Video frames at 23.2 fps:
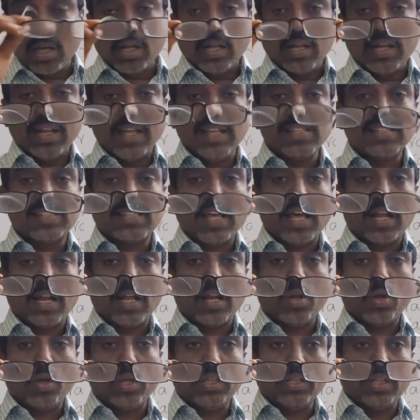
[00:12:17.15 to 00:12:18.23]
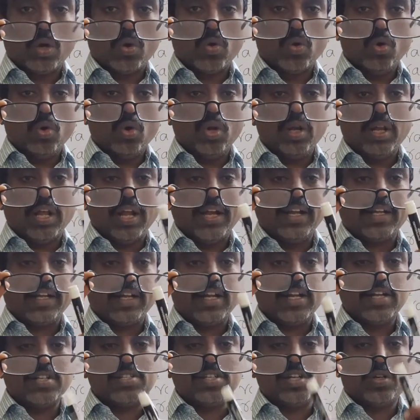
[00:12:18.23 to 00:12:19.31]
lenses are allowing the whole light
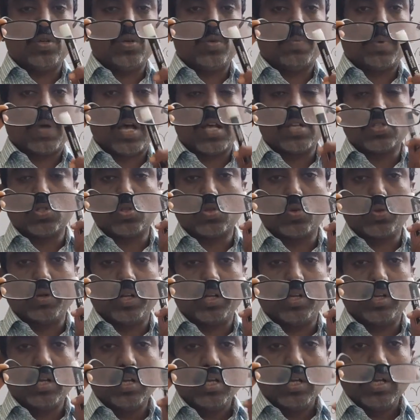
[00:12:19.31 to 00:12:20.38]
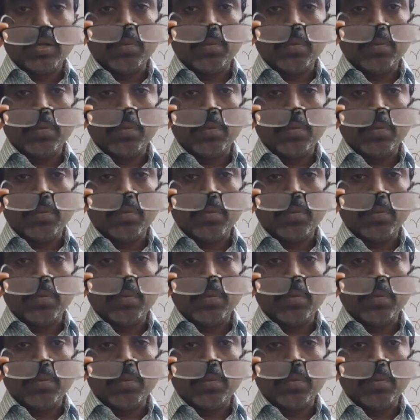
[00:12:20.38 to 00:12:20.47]
energy to pass through it.